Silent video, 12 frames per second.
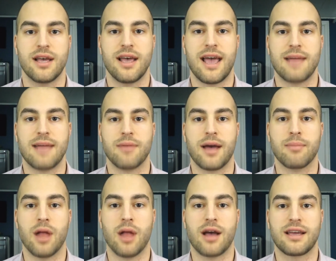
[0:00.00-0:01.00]
and by
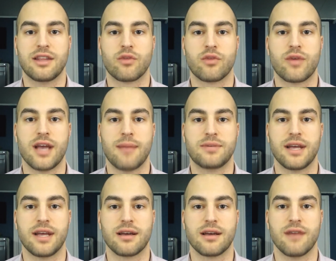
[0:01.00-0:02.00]
blocking the
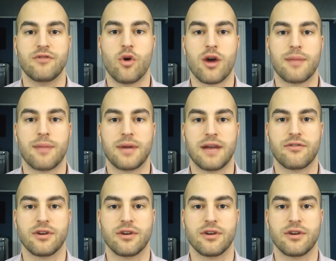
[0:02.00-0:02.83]
reuptake of norepinephrine.